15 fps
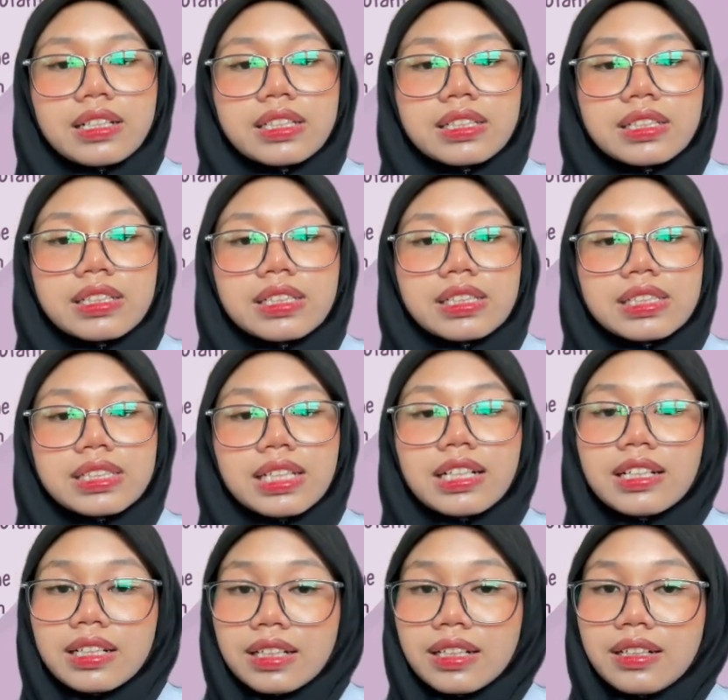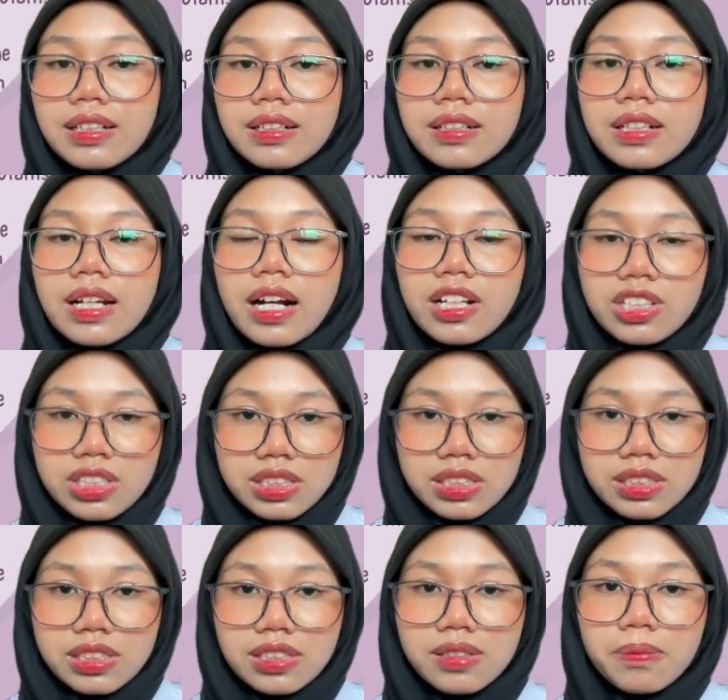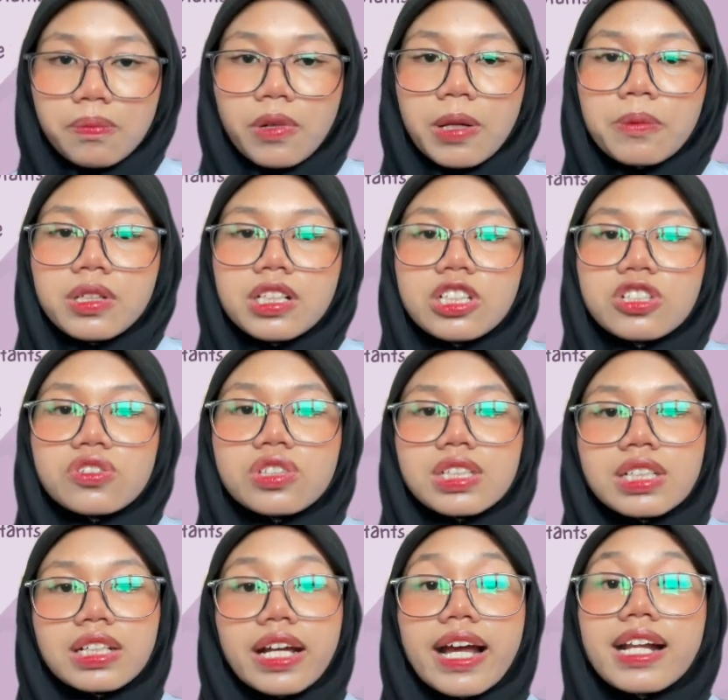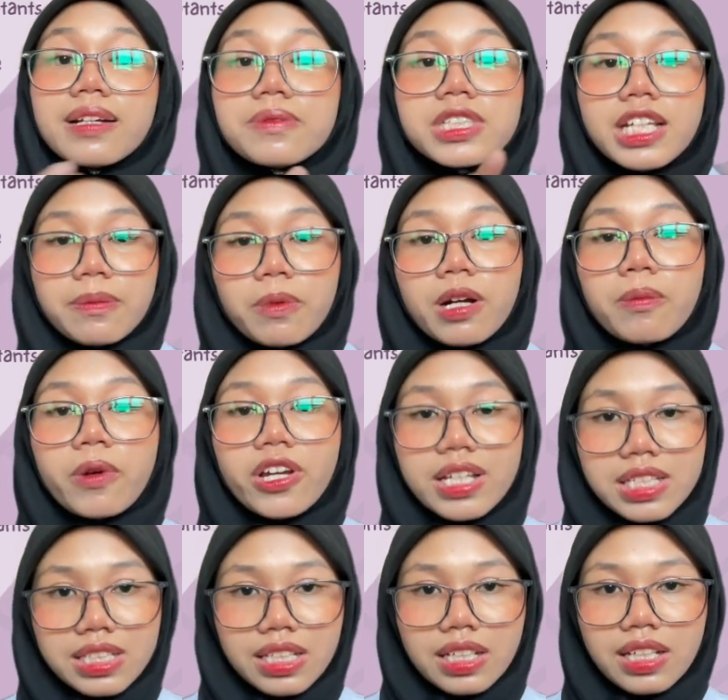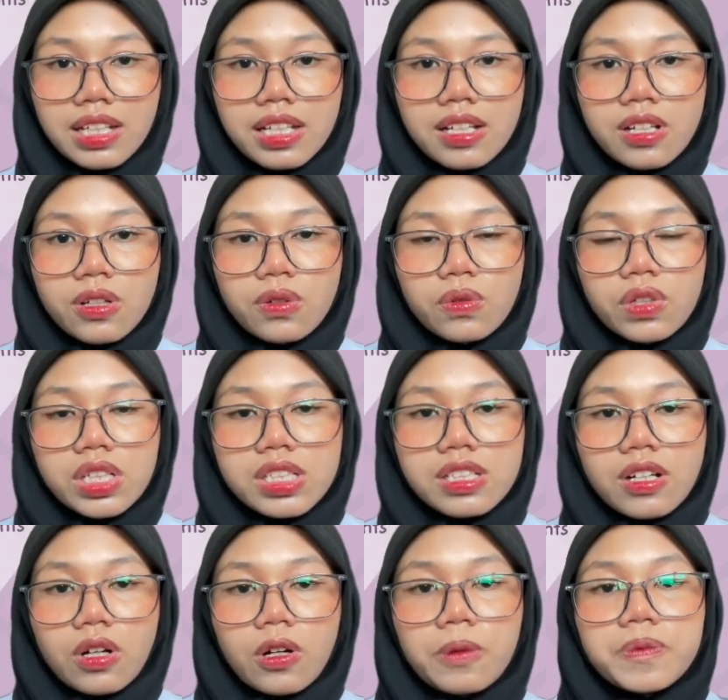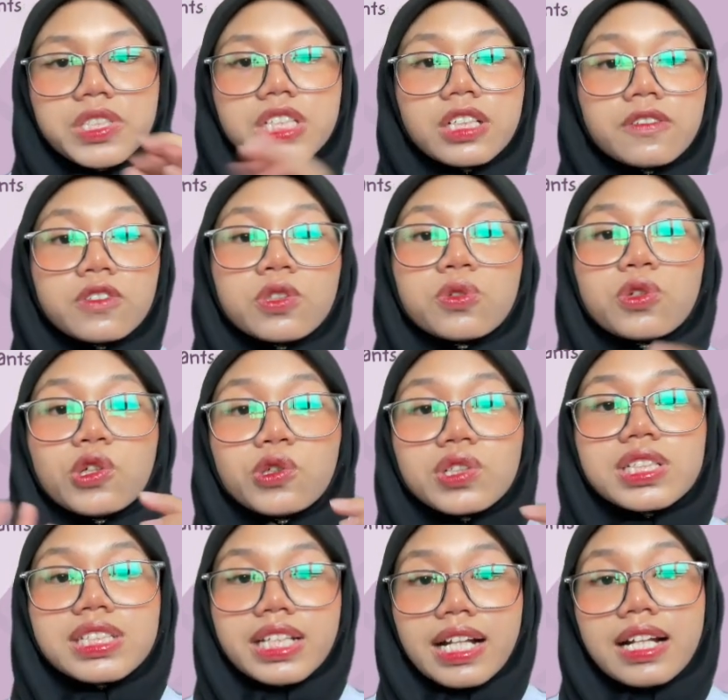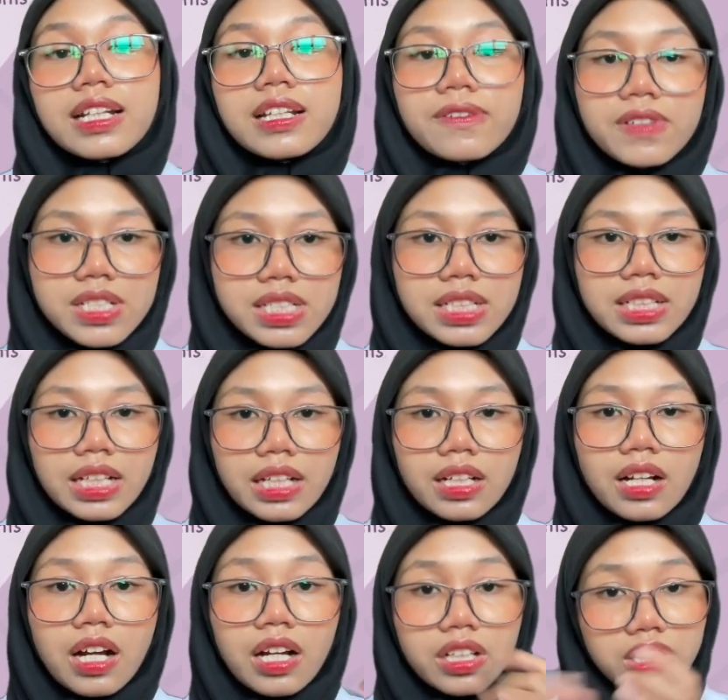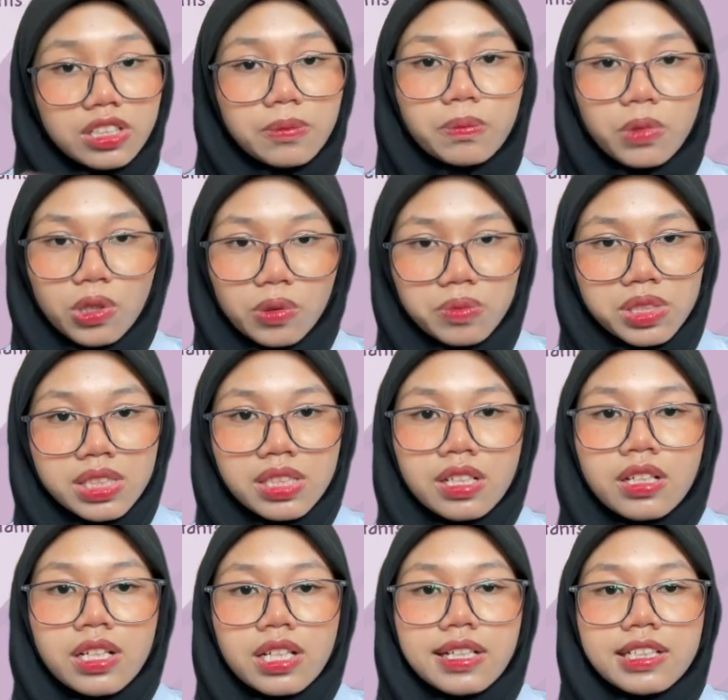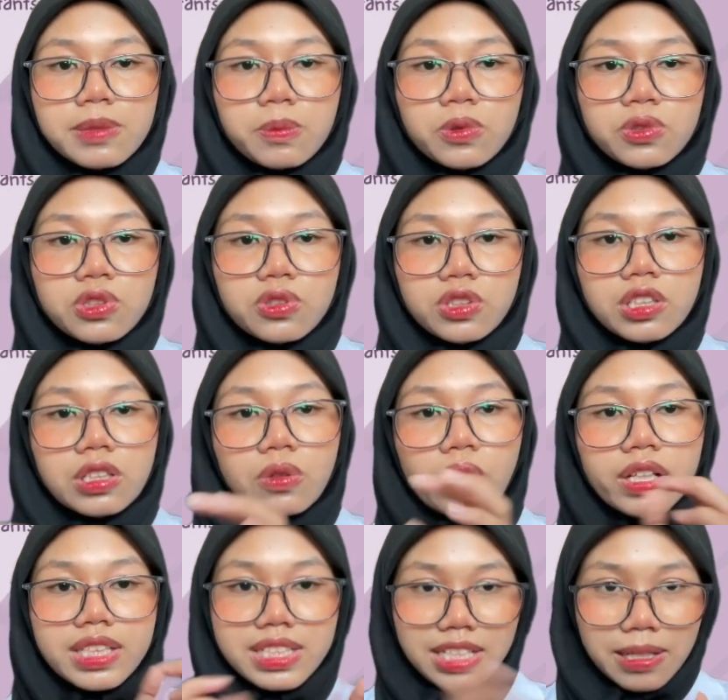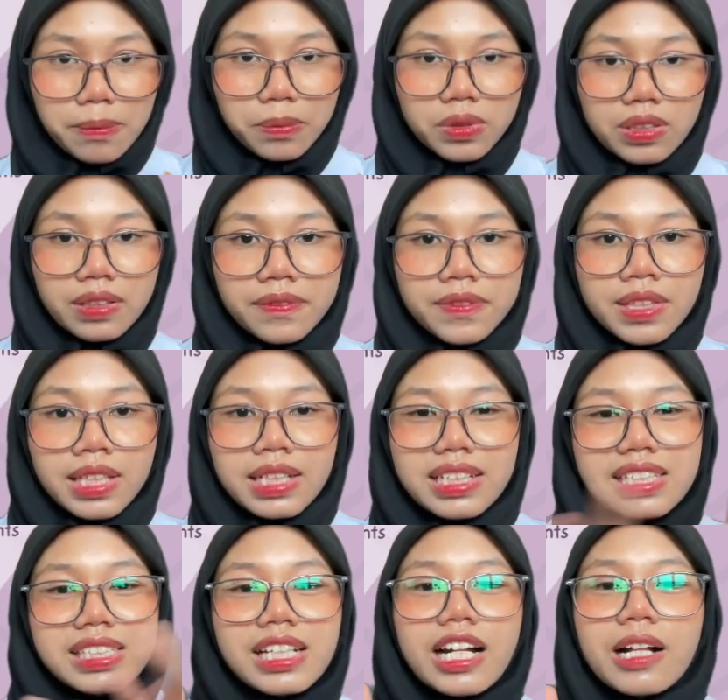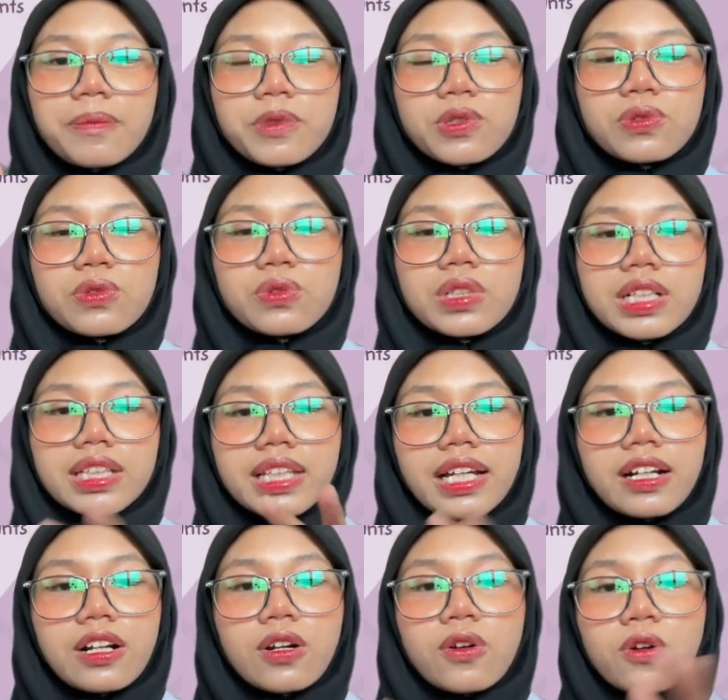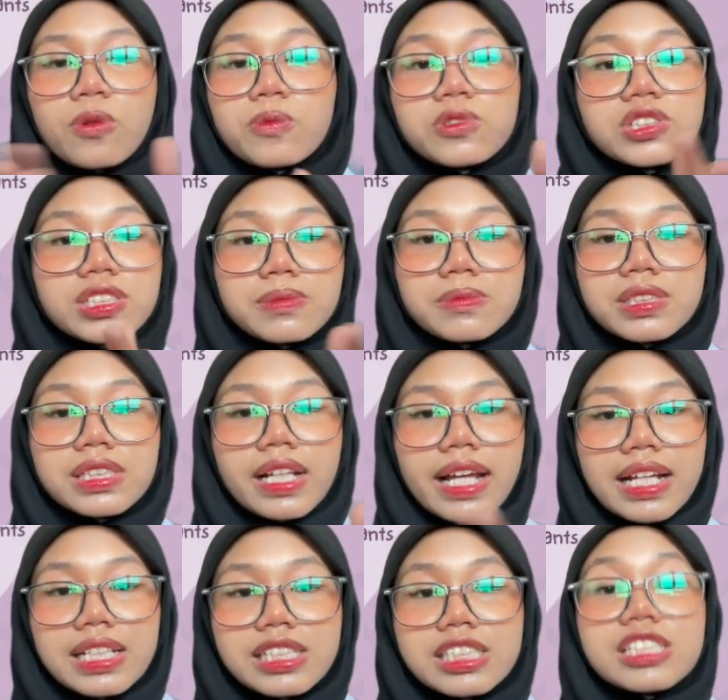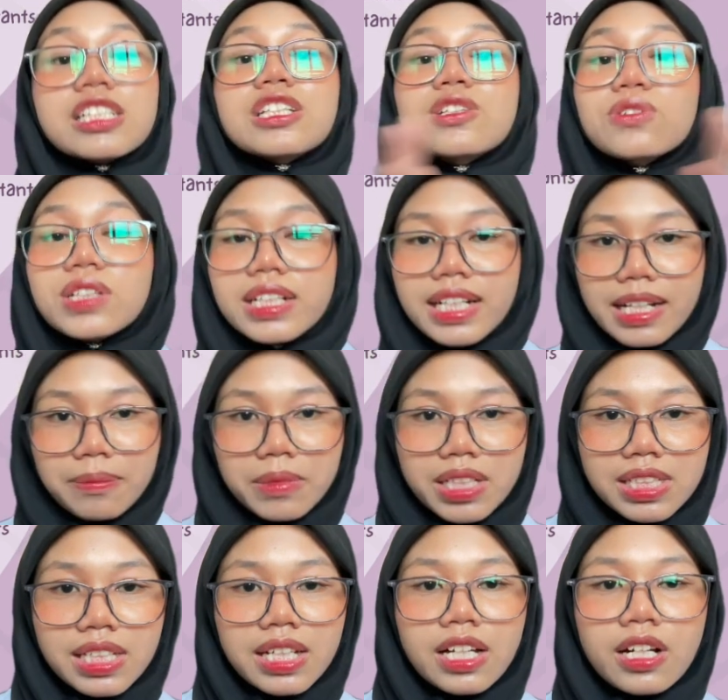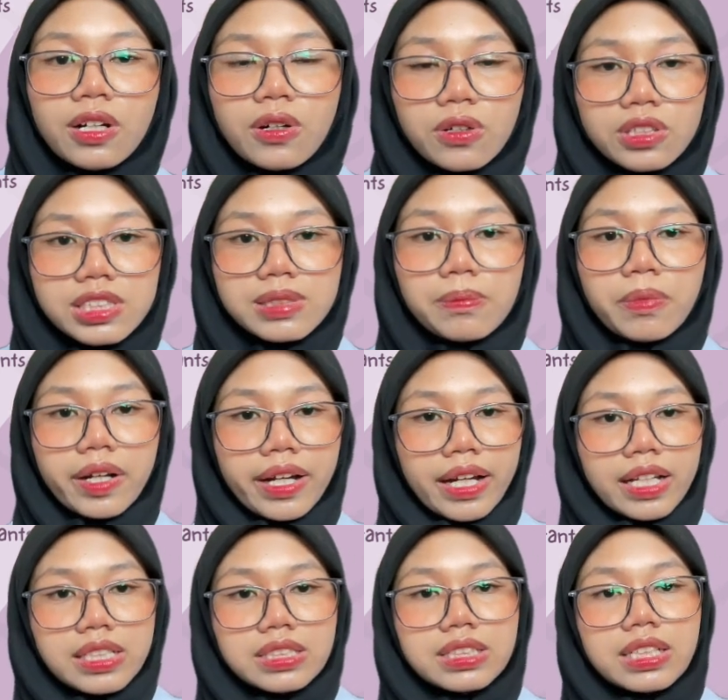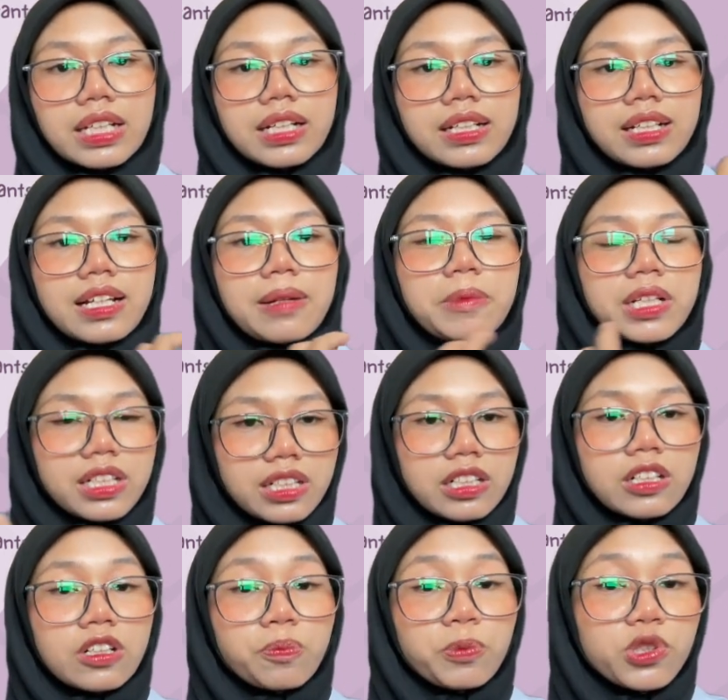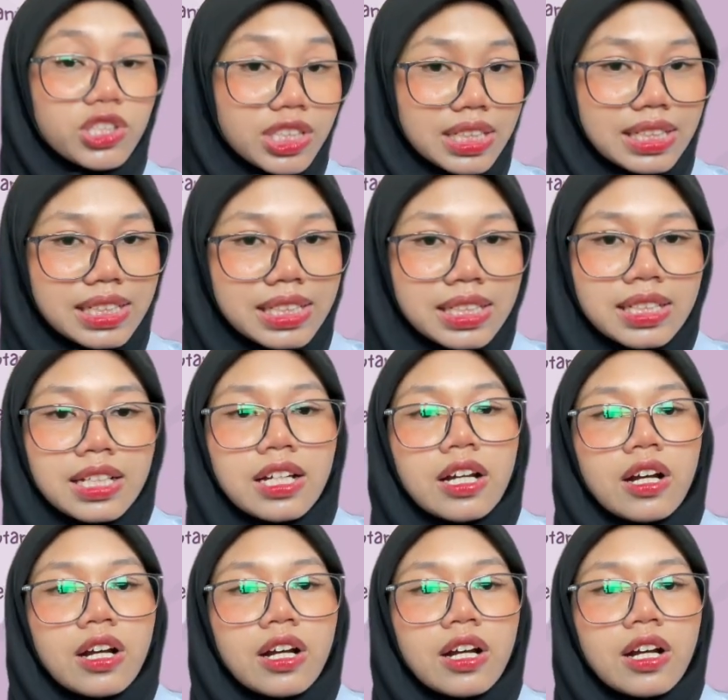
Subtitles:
The second article primarily used the allium separ BIO6, which observes root cell division in onion bulbs exposed to the water sample. This helped to detect chromosomal and cellular damage caused by the chemical pollutants.